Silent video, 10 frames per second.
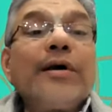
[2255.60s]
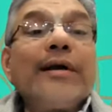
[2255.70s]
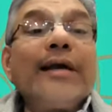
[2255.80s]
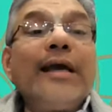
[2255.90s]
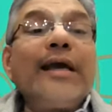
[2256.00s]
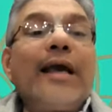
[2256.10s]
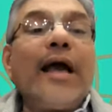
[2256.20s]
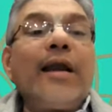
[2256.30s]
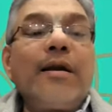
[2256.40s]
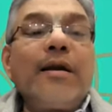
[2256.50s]
he
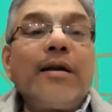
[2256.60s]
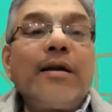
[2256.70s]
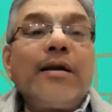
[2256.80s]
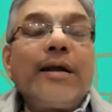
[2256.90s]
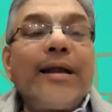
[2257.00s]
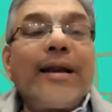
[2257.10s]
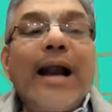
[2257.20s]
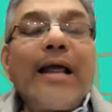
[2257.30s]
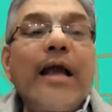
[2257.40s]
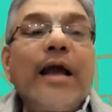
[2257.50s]
can
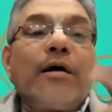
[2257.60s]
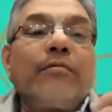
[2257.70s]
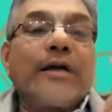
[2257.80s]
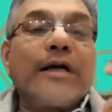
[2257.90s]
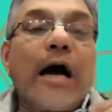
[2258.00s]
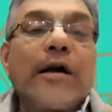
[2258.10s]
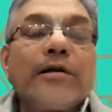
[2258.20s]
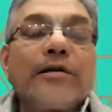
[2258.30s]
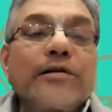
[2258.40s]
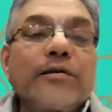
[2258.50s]
eradicate our
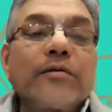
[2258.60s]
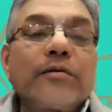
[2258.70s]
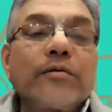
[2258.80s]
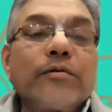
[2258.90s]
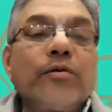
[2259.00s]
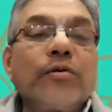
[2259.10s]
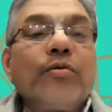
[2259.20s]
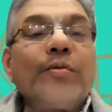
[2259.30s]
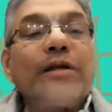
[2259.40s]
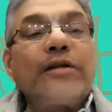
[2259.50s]
darkness.
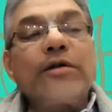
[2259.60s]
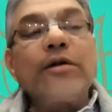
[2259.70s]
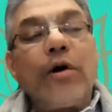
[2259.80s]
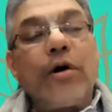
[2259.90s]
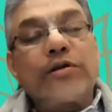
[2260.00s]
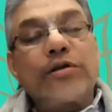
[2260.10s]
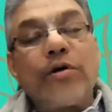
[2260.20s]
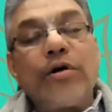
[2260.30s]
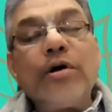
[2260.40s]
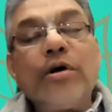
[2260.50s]
Guru means
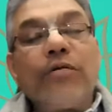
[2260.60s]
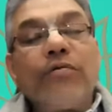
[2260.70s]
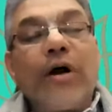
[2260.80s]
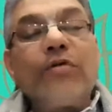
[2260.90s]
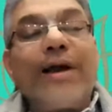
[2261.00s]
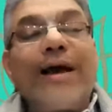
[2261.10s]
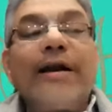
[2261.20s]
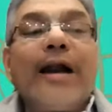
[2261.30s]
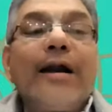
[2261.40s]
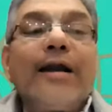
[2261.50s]
also one who can
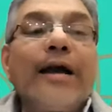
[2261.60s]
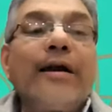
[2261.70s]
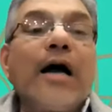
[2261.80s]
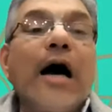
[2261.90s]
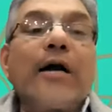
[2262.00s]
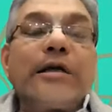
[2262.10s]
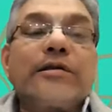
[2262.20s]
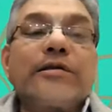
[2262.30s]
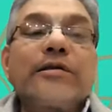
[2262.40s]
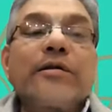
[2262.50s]
eradicate
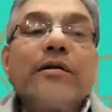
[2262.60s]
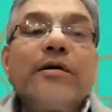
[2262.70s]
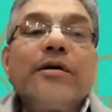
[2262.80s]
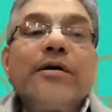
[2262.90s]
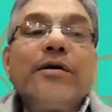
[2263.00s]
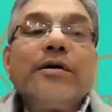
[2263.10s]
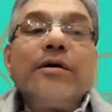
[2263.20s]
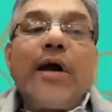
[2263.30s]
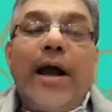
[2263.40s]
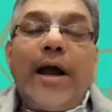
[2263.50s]
darkness.
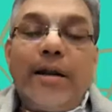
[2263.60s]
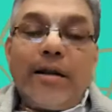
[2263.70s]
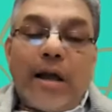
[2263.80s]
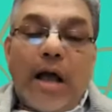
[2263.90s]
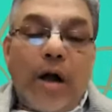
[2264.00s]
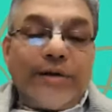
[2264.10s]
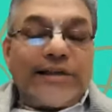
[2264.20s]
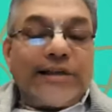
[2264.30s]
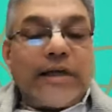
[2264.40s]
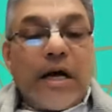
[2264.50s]
And how
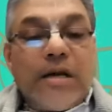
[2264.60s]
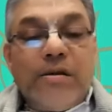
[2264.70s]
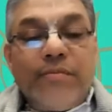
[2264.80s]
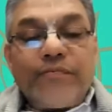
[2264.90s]
is it done?